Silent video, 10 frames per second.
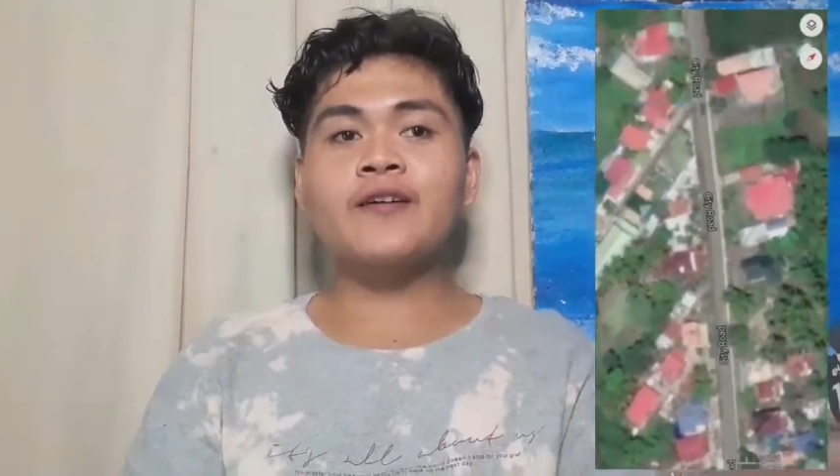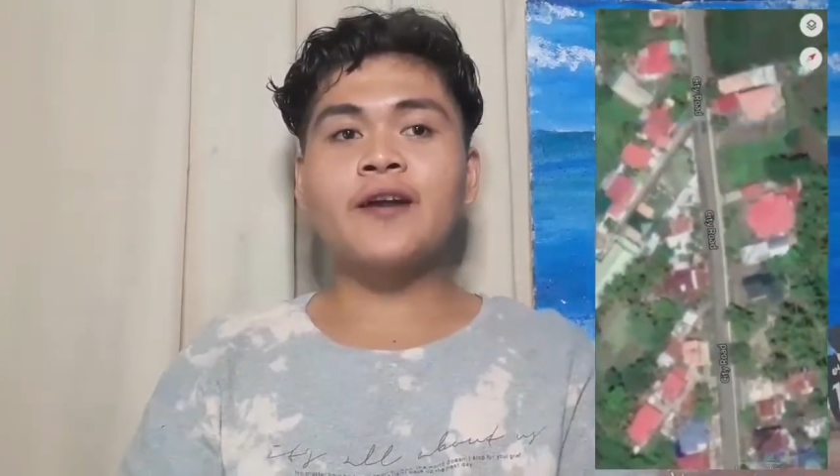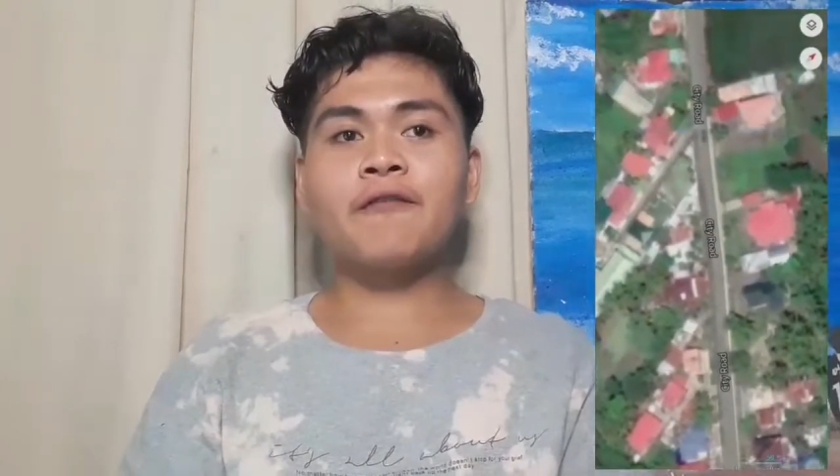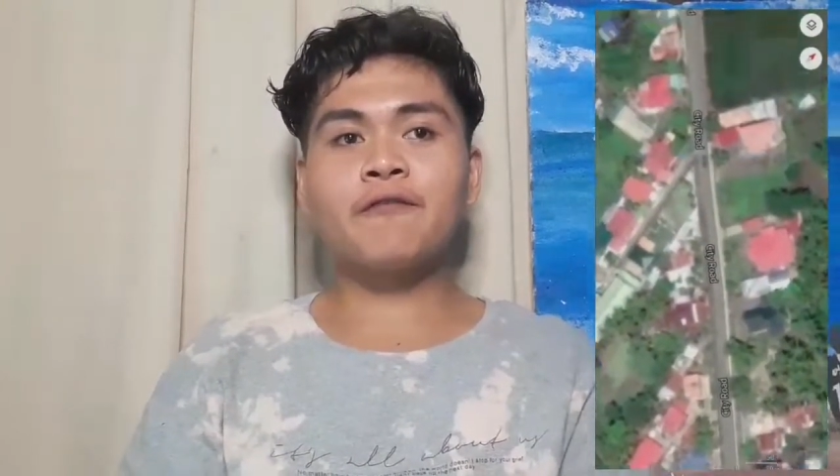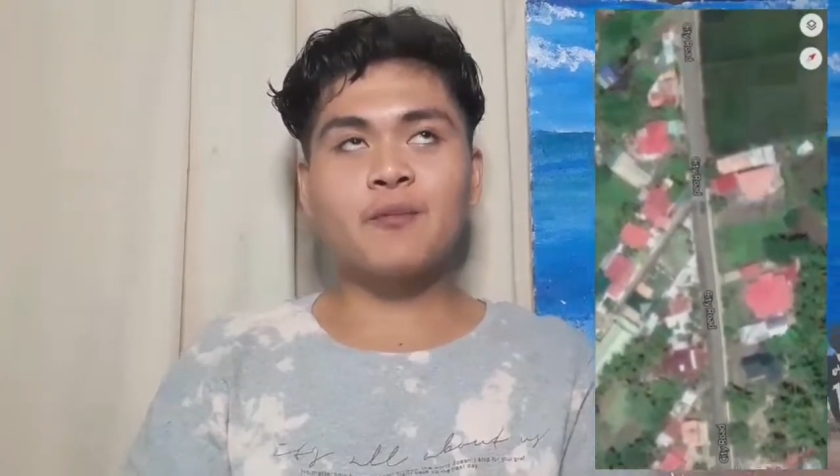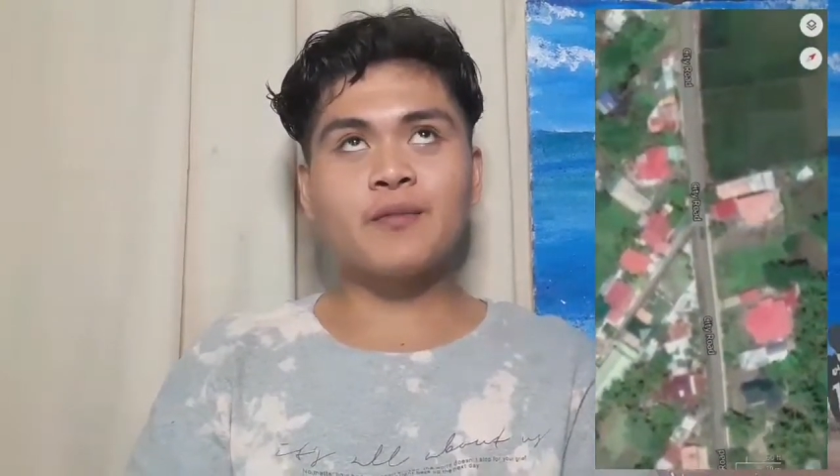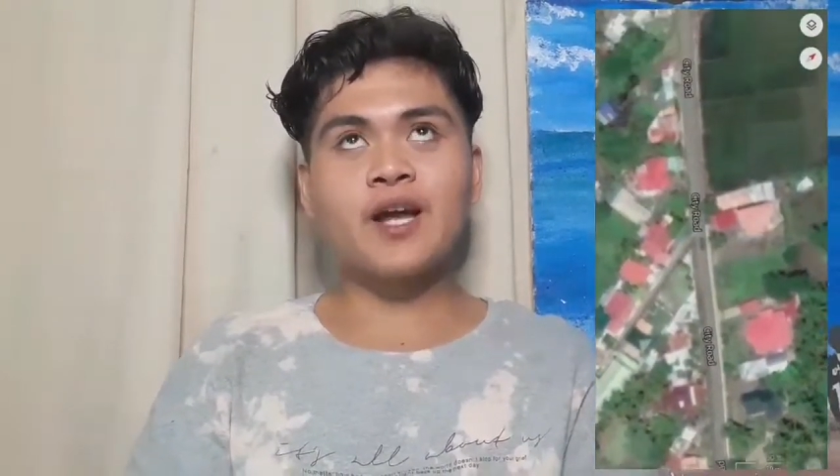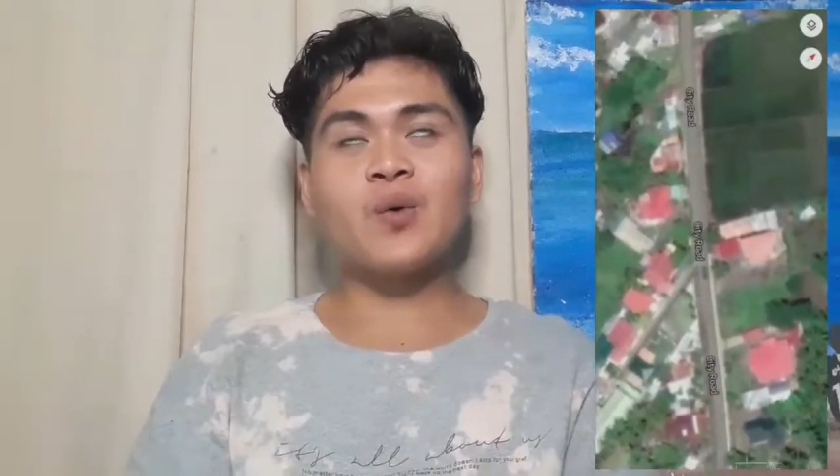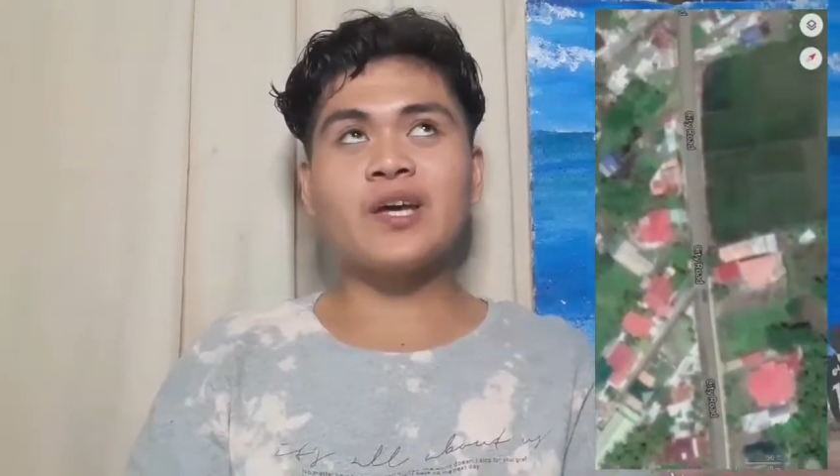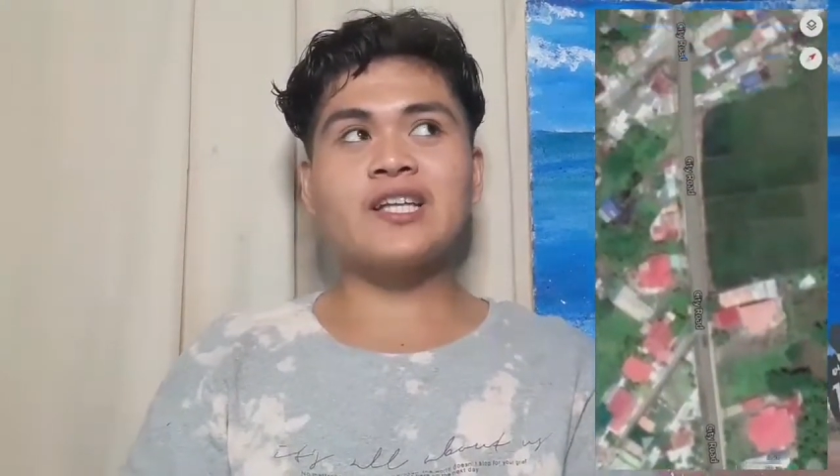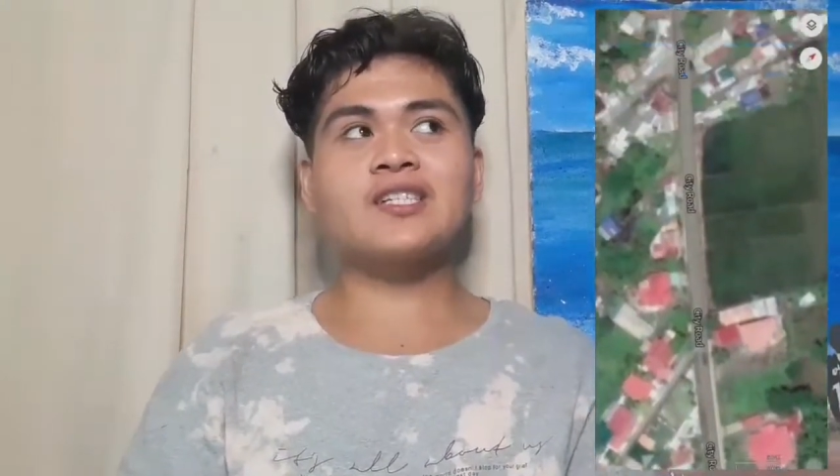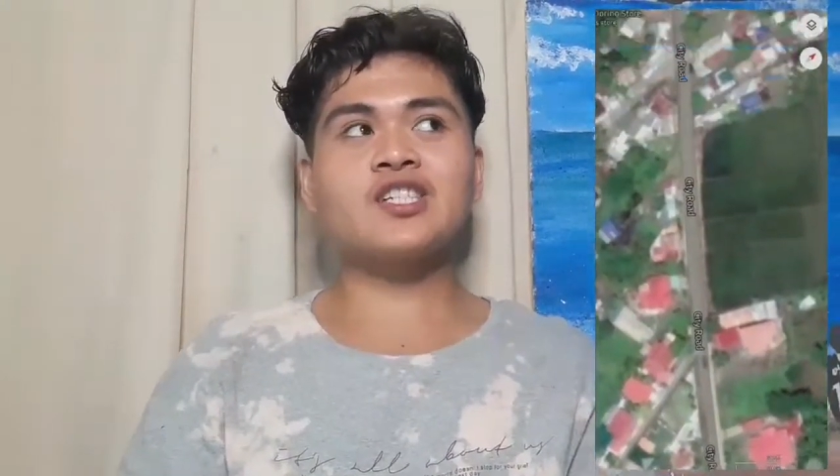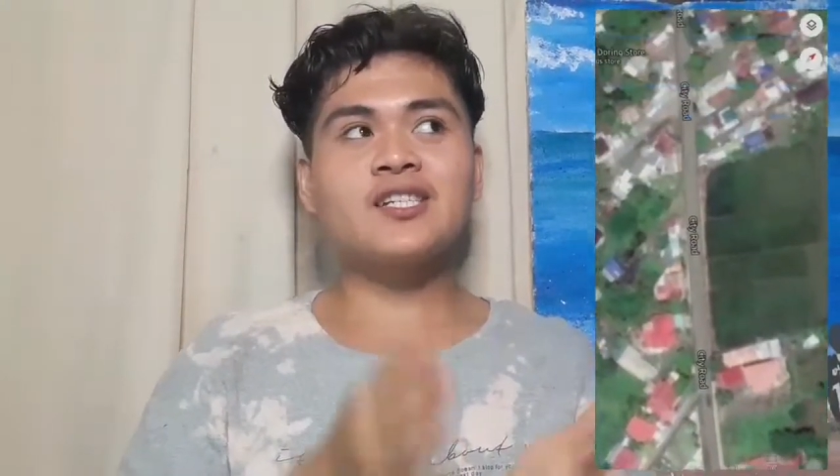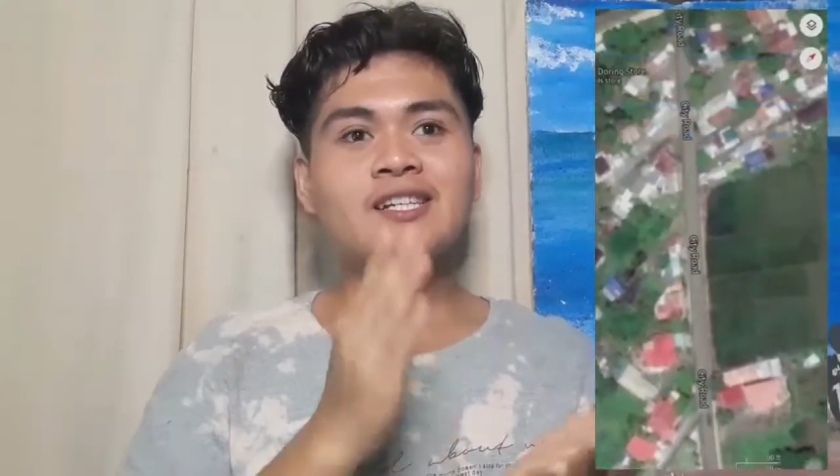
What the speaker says: right from now is just